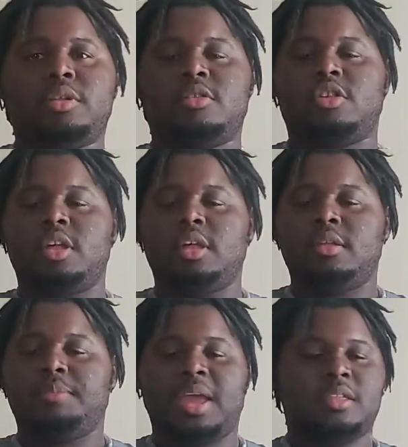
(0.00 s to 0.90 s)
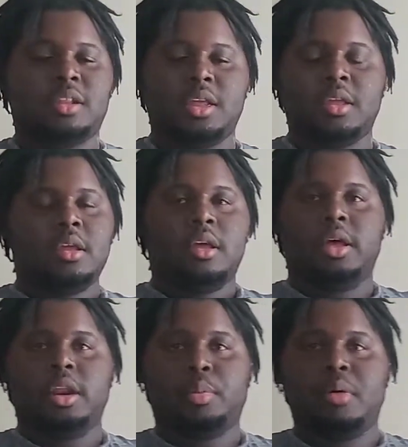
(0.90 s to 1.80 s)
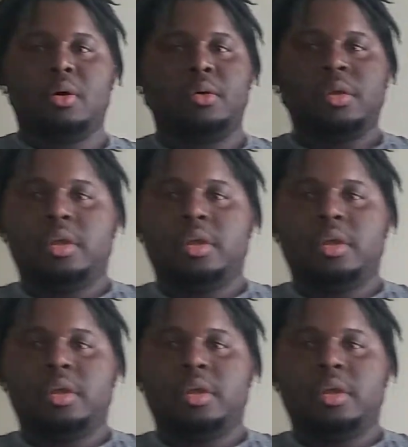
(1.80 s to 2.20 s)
So she basically, in her promo,